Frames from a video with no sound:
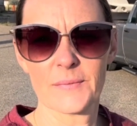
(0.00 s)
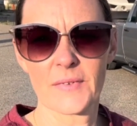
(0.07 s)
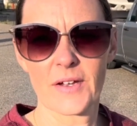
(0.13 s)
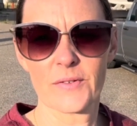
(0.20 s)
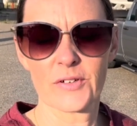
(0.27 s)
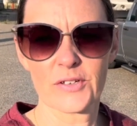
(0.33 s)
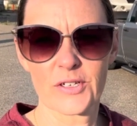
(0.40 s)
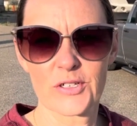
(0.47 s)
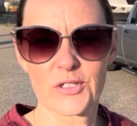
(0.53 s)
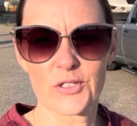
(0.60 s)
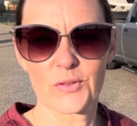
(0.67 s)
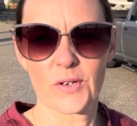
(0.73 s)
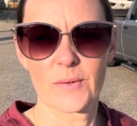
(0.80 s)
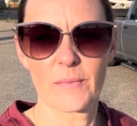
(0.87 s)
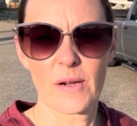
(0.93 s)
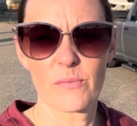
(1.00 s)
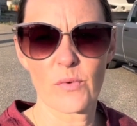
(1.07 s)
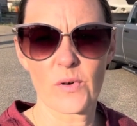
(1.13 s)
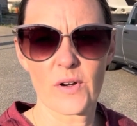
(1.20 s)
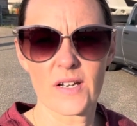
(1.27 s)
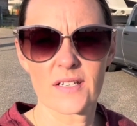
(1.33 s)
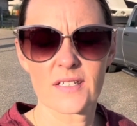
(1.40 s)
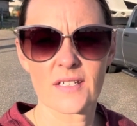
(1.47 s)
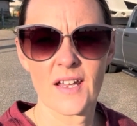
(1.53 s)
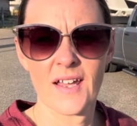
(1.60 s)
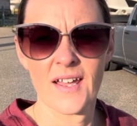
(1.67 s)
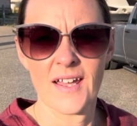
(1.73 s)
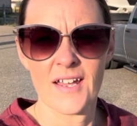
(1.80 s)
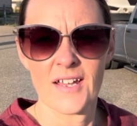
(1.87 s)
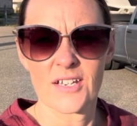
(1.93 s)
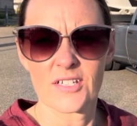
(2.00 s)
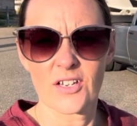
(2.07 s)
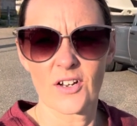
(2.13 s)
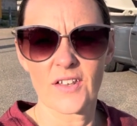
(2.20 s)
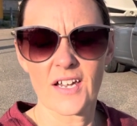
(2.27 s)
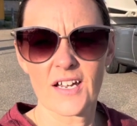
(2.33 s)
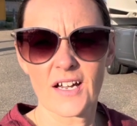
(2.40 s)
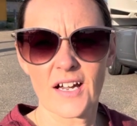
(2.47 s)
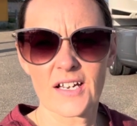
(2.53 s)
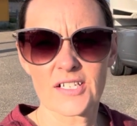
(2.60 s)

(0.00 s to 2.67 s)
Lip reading: They really enjoy my boys. So they got